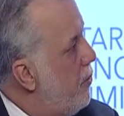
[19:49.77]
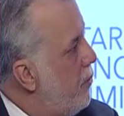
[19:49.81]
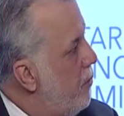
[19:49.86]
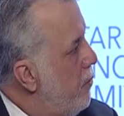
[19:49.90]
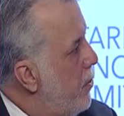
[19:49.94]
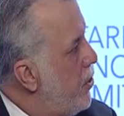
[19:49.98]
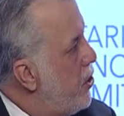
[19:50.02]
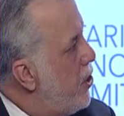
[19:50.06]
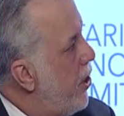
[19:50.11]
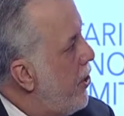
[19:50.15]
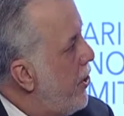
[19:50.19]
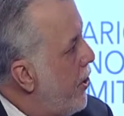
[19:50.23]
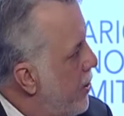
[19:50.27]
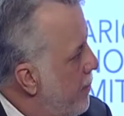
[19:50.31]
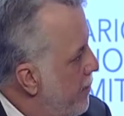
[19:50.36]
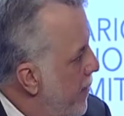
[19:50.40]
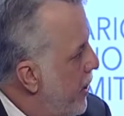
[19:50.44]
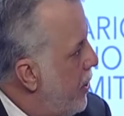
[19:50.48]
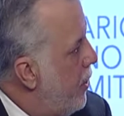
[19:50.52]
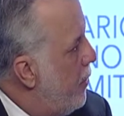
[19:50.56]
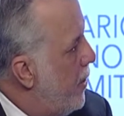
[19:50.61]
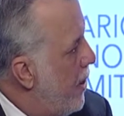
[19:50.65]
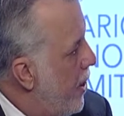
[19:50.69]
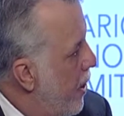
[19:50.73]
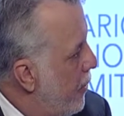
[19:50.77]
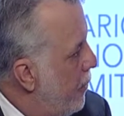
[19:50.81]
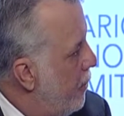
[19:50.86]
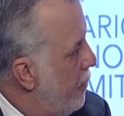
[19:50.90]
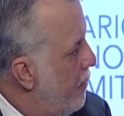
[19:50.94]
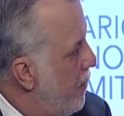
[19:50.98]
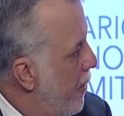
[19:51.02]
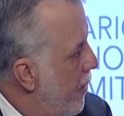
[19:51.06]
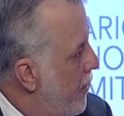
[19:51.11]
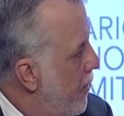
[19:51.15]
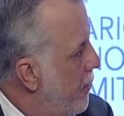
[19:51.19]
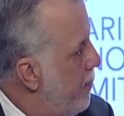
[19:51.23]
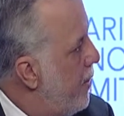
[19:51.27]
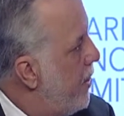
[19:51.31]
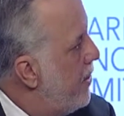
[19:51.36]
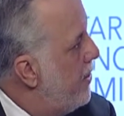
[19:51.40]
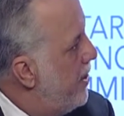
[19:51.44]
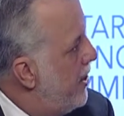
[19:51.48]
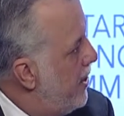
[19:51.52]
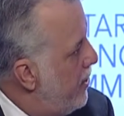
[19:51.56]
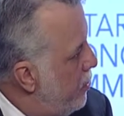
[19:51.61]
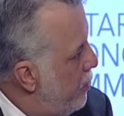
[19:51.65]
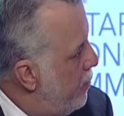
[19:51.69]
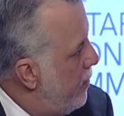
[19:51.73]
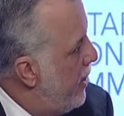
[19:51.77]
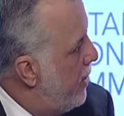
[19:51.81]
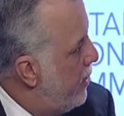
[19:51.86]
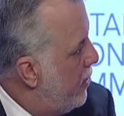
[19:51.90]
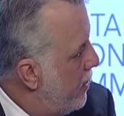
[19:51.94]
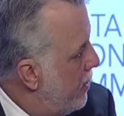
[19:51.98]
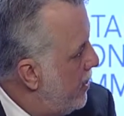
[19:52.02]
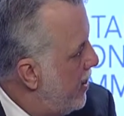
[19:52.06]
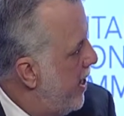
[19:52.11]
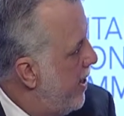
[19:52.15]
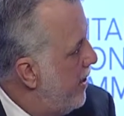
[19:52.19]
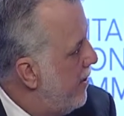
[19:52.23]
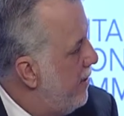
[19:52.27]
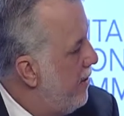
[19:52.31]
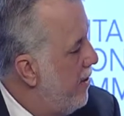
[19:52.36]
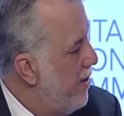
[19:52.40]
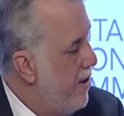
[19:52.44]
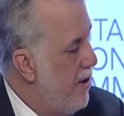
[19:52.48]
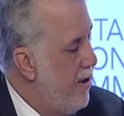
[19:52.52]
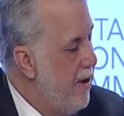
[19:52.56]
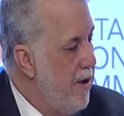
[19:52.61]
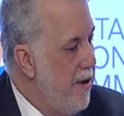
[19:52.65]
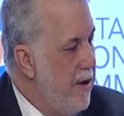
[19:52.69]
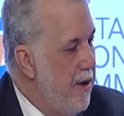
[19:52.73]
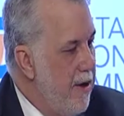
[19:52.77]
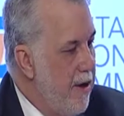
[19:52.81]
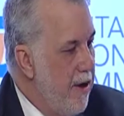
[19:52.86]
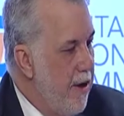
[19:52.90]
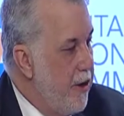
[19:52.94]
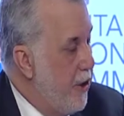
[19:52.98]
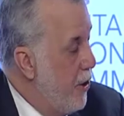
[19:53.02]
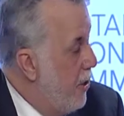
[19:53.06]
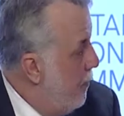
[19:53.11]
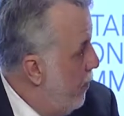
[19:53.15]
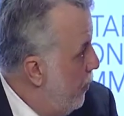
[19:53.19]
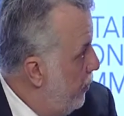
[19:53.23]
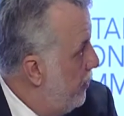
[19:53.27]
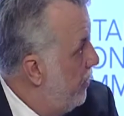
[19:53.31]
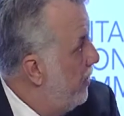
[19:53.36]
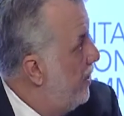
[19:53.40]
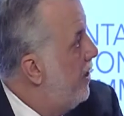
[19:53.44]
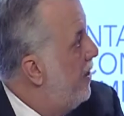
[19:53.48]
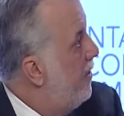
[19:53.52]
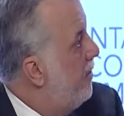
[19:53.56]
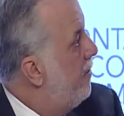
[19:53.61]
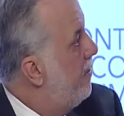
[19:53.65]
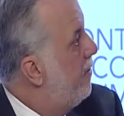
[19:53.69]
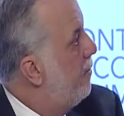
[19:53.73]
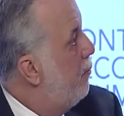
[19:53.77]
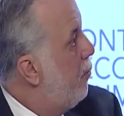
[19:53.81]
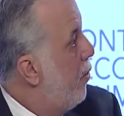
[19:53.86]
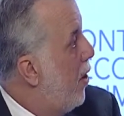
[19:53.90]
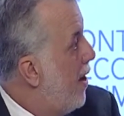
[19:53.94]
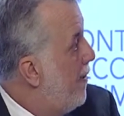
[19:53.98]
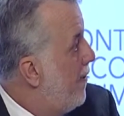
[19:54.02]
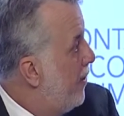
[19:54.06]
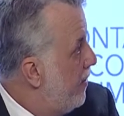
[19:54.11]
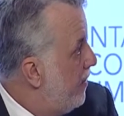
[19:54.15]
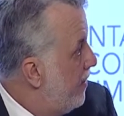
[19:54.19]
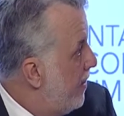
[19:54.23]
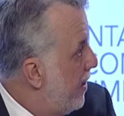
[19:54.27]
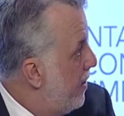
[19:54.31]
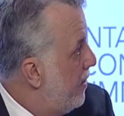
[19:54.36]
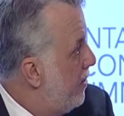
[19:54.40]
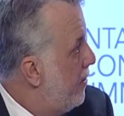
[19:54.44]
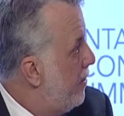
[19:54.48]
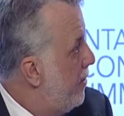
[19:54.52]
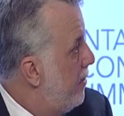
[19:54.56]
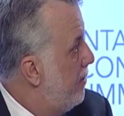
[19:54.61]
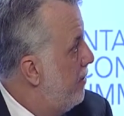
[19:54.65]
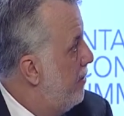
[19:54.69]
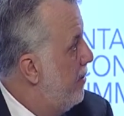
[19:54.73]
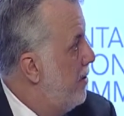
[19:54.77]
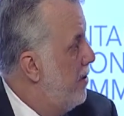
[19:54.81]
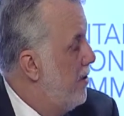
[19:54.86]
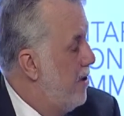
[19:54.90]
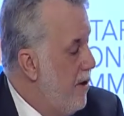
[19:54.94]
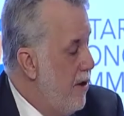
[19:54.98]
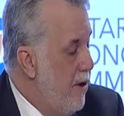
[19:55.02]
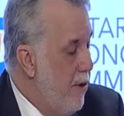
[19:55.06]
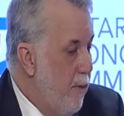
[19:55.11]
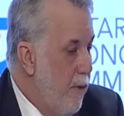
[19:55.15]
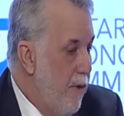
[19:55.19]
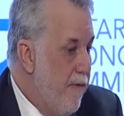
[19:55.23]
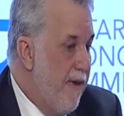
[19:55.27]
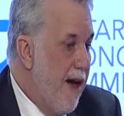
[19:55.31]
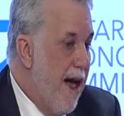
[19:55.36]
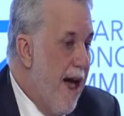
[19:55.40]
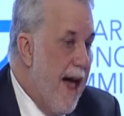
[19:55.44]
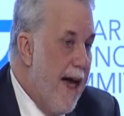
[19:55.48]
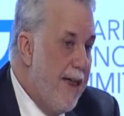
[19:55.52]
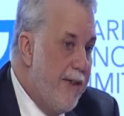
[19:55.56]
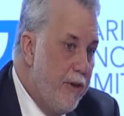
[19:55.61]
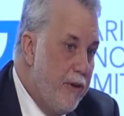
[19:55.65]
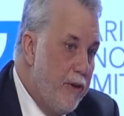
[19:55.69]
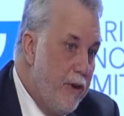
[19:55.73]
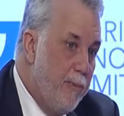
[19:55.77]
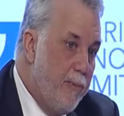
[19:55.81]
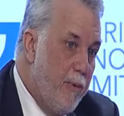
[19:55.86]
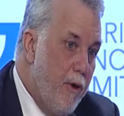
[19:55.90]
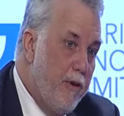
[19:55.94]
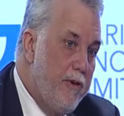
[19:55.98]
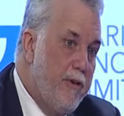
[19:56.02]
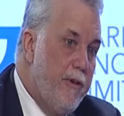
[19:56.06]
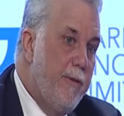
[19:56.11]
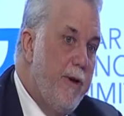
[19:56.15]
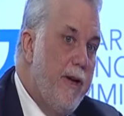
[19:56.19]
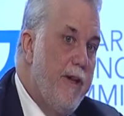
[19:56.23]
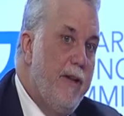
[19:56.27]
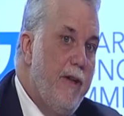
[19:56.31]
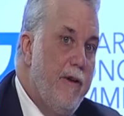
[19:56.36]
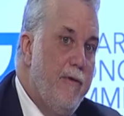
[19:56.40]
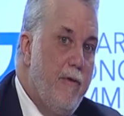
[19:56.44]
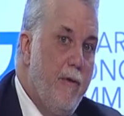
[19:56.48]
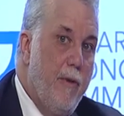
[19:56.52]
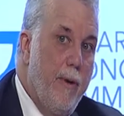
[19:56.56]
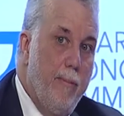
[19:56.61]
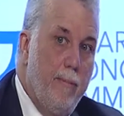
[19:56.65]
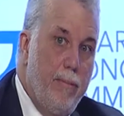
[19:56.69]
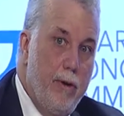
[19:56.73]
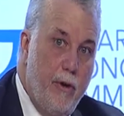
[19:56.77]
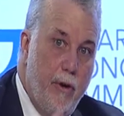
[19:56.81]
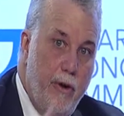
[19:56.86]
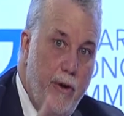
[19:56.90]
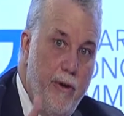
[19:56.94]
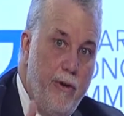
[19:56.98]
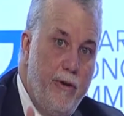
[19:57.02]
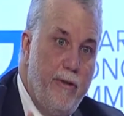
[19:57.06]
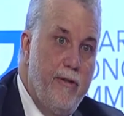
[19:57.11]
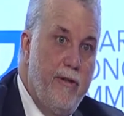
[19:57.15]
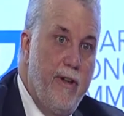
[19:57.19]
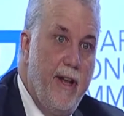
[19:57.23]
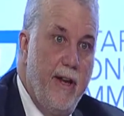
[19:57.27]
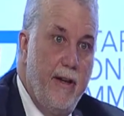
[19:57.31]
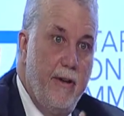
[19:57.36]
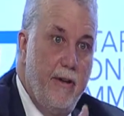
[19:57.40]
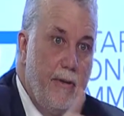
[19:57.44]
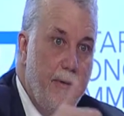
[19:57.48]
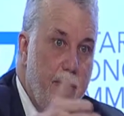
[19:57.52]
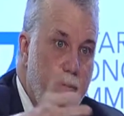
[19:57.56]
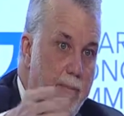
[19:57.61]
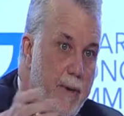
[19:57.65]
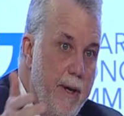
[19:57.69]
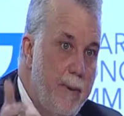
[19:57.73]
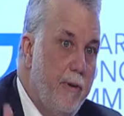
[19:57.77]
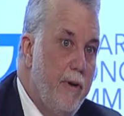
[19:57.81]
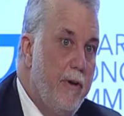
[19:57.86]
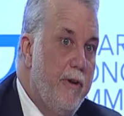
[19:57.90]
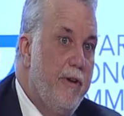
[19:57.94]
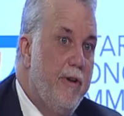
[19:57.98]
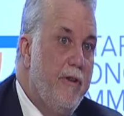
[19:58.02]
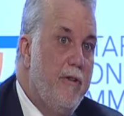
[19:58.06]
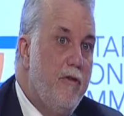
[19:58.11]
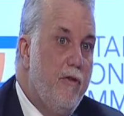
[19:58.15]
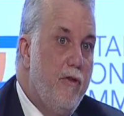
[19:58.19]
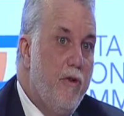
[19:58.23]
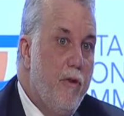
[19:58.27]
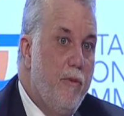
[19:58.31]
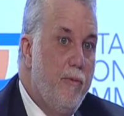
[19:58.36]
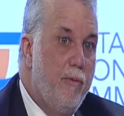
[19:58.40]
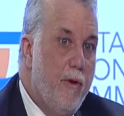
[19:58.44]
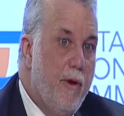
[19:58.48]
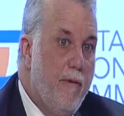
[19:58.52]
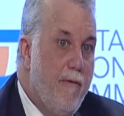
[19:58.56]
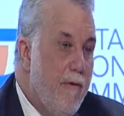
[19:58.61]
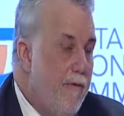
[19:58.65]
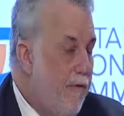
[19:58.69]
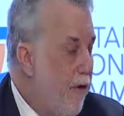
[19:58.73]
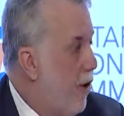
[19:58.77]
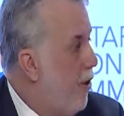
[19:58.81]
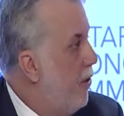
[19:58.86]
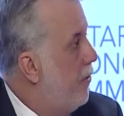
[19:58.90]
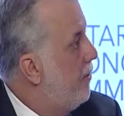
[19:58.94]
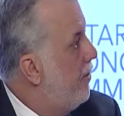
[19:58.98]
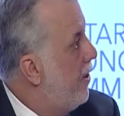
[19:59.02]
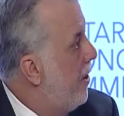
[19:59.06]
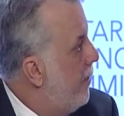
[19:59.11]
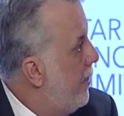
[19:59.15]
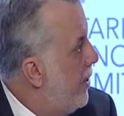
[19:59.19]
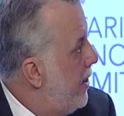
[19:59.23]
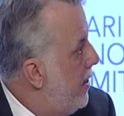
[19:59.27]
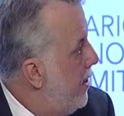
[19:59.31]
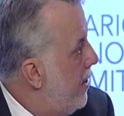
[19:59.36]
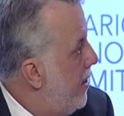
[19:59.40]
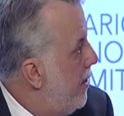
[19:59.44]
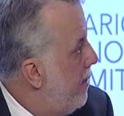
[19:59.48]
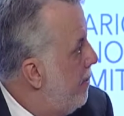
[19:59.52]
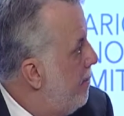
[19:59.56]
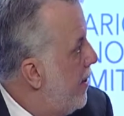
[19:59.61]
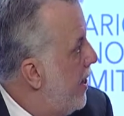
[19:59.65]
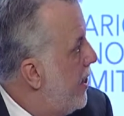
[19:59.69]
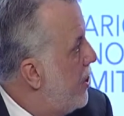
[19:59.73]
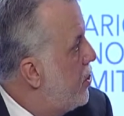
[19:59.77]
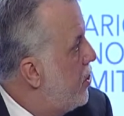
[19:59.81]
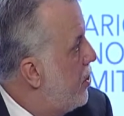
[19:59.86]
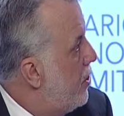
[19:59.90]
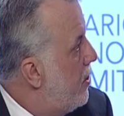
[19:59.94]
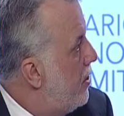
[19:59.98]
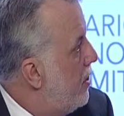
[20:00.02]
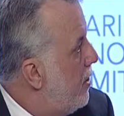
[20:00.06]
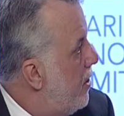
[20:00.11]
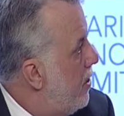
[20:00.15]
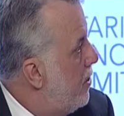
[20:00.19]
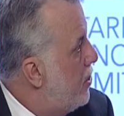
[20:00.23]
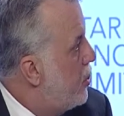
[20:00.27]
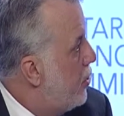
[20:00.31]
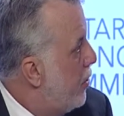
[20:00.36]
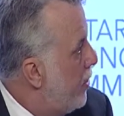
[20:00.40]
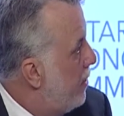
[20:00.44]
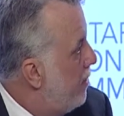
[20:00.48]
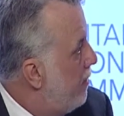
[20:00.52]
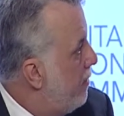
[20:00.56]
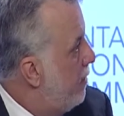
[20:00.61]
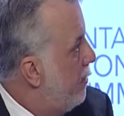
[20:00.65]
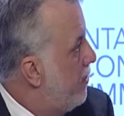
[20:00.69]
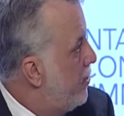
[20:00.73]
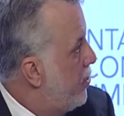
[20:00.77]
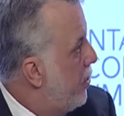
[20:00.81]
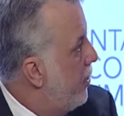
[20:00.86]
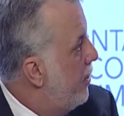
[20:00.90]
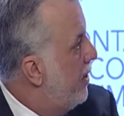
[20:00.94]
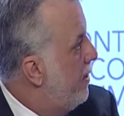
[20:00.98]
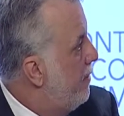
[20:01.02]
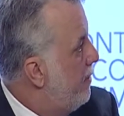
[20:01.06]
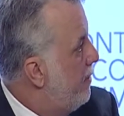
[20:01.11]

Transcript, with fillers: which are not, by the way, underfunded, but need to be looked at. Uh, universities, private sector. We've added the possibility for employers like people in this room to have a voluntary uh, pension uh, joint, jointly